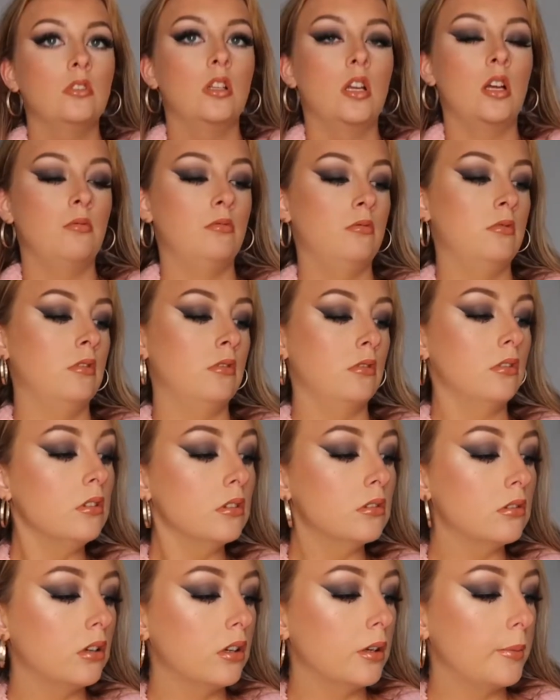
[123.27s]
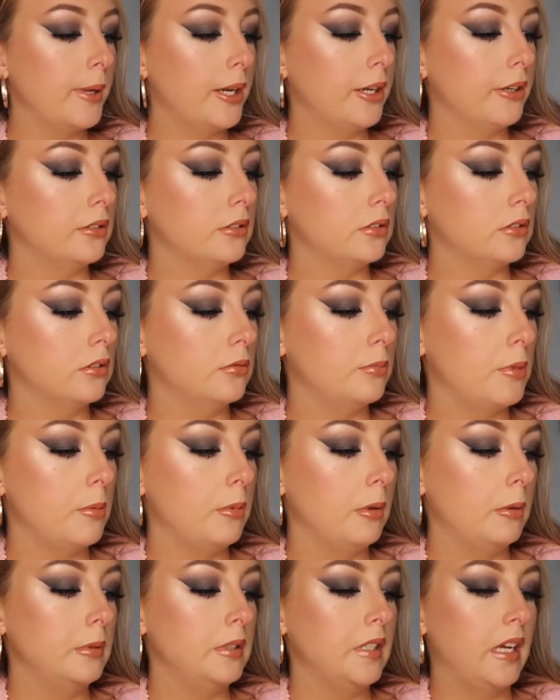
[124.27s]
I'm not going to talk about it because it's going to
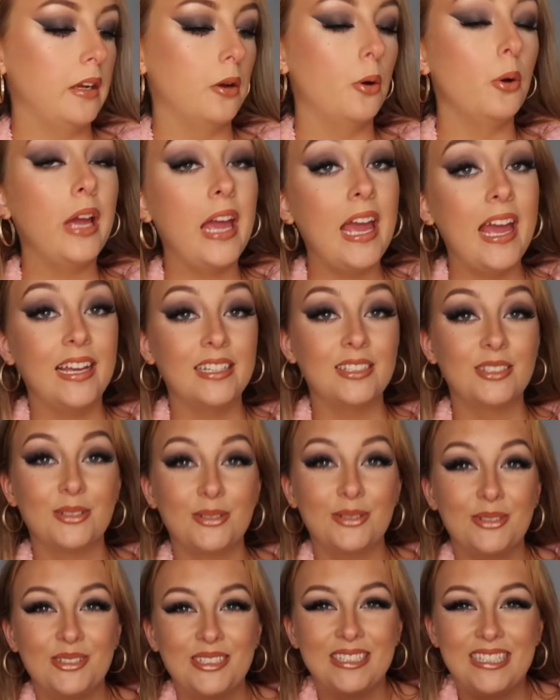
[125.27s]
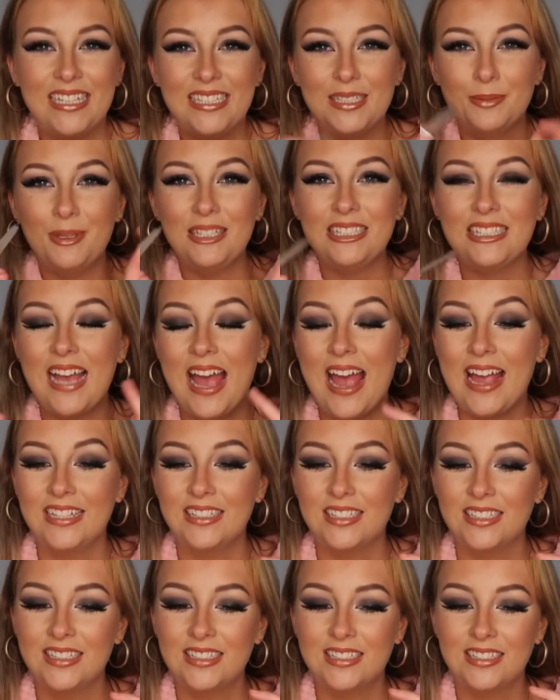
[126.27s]
make me sick. Okay, so this bit's
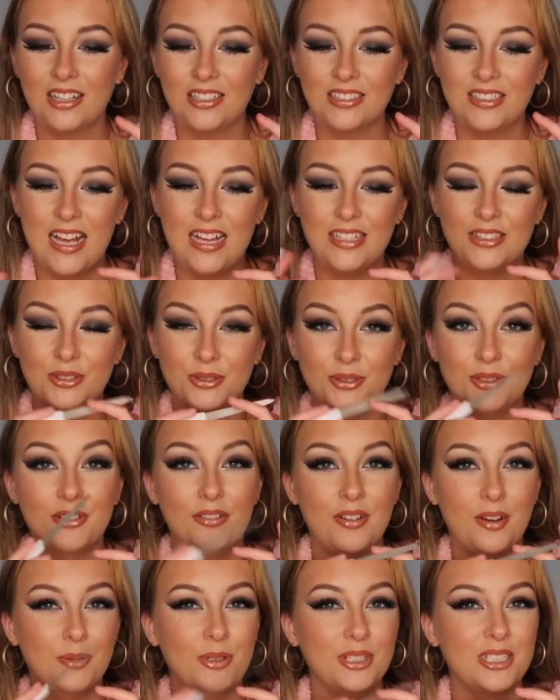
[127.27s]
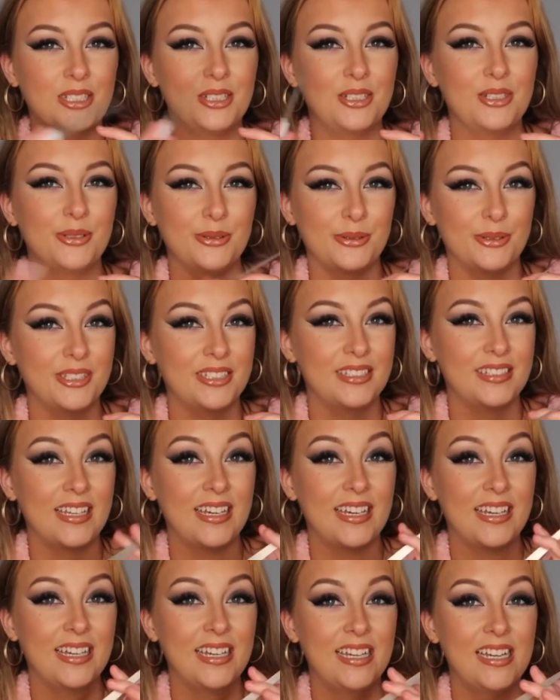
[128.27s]
kind of disgusting. I don't know if I'm going to show you
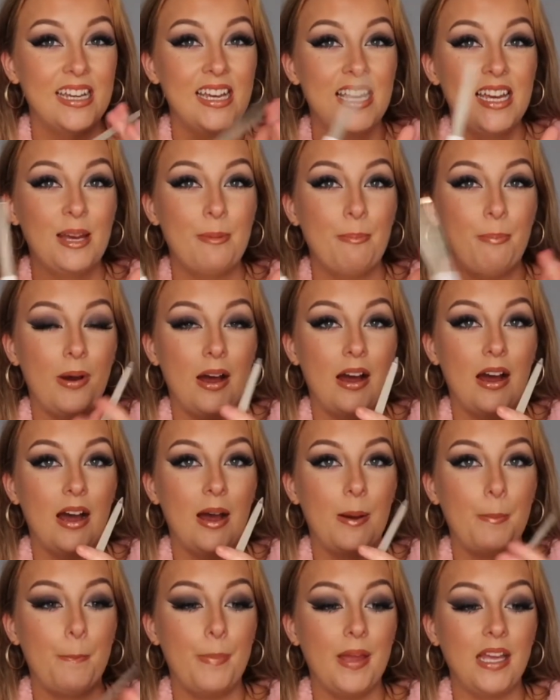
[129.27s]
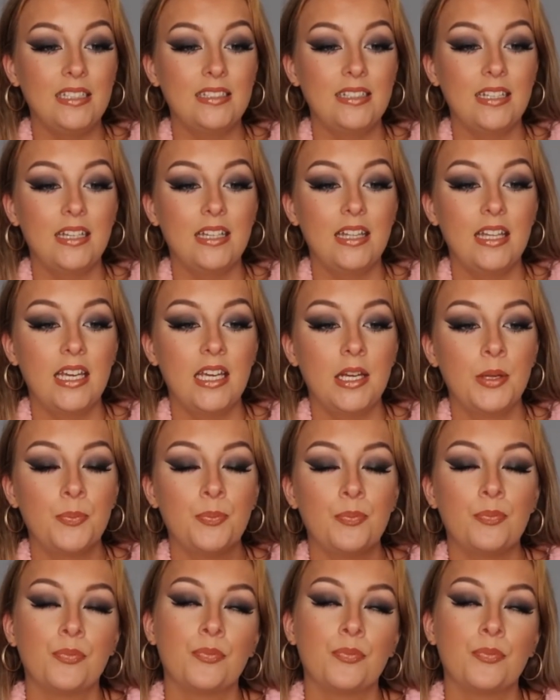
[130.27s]
it, but basically...